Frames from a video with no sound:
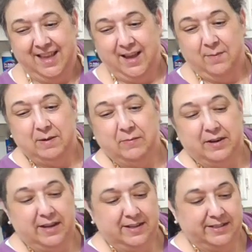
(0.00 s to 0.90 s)
Hubby went
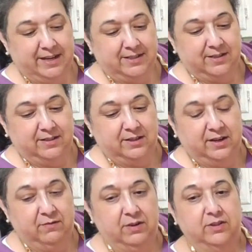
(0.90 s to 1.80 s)
ahead and sliced it, did
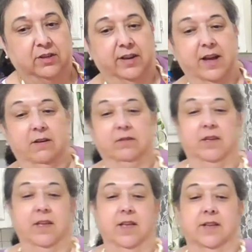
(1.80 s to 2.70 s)
everything, took it out.
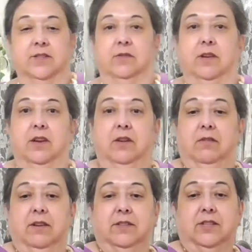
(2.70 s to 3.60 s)
So here
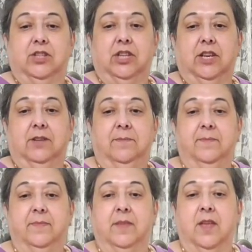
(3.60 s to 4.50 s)
is the chicken.
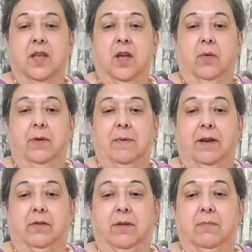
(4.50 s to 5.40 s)
We
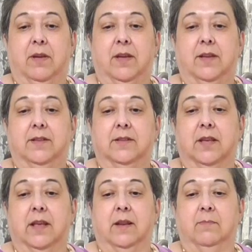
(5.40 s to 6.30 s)
made green beans
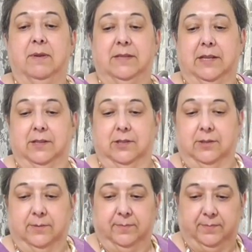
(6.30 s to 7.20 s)
and biscuits.